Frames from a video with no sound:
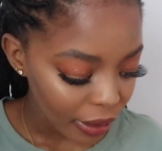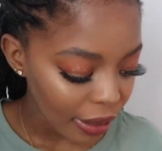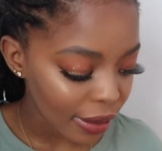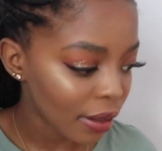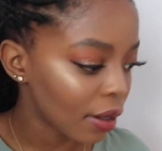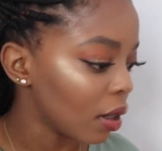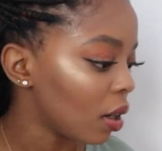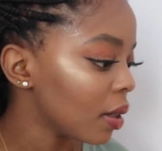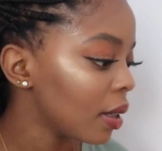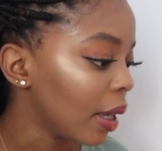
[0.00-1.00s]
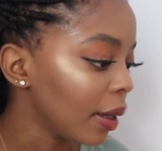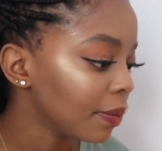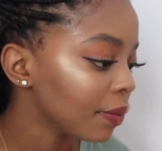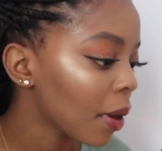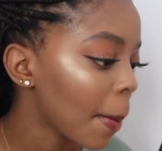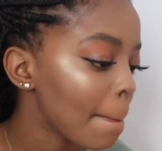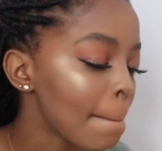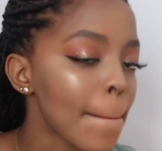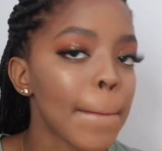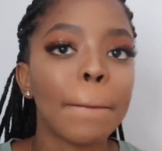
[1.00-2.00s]
It's glossy,
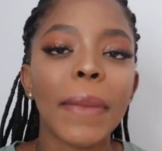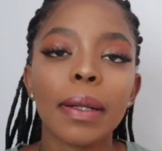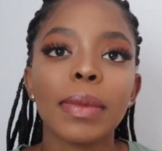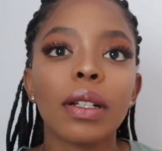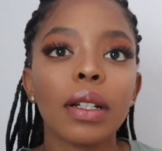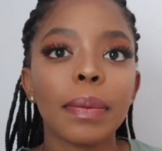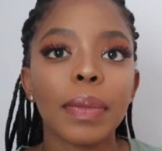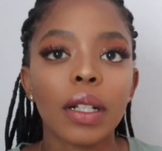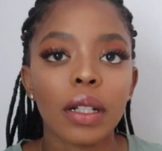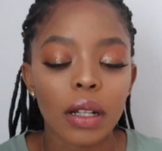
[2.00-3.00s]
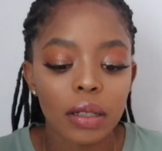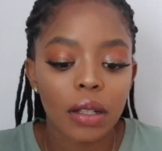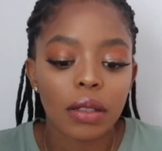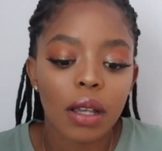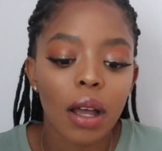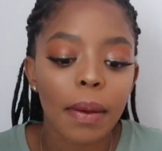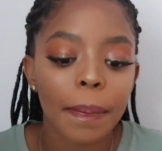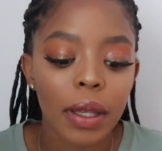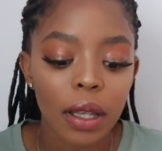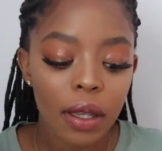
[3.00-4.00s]
but I'm still gonna put gloss on
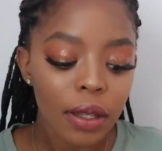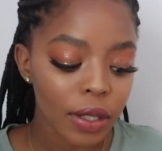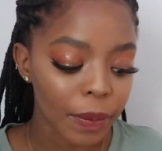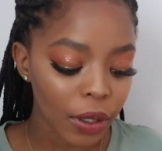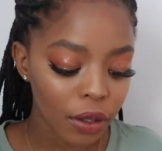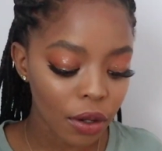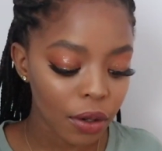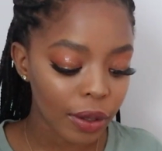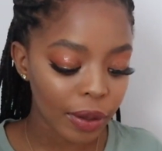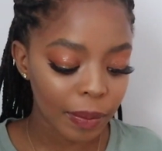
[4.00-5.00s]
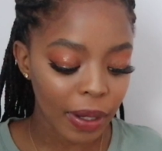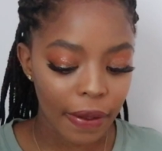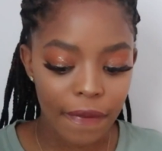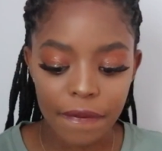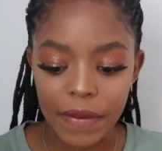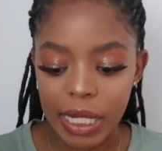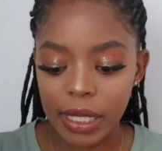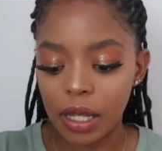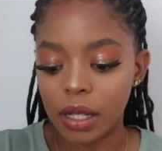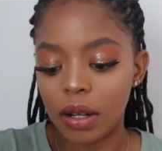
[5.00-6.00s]
top. So I'm gonna go on with my
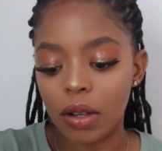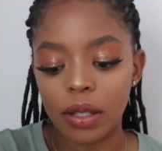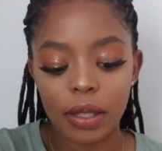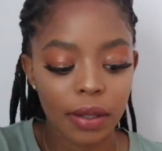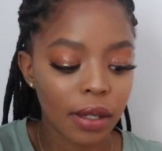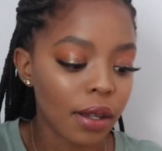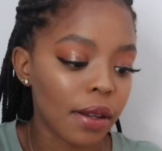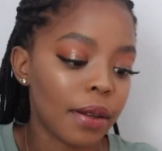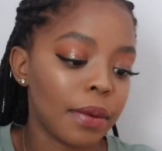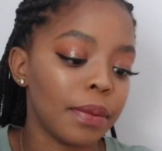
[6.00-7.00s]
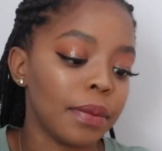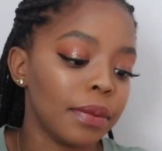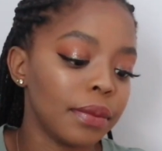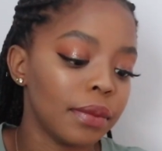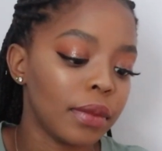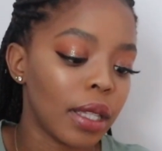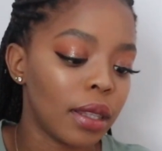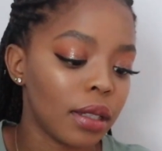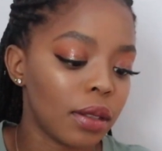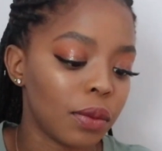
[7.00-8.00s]
Fenty gloss.
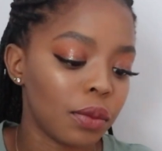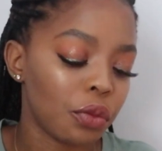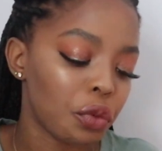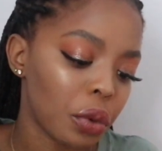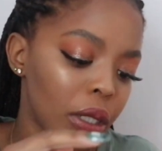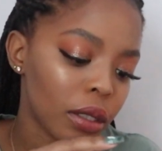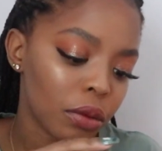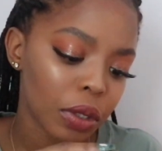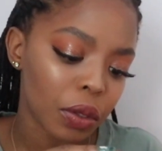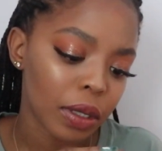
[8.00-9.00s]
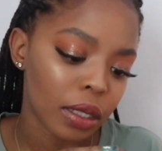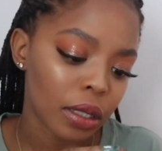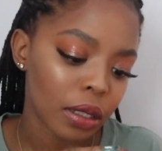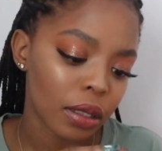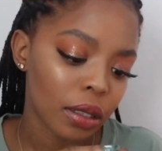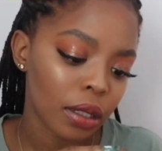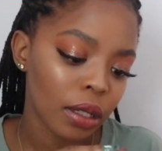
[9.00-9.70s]
And this one, which one is this?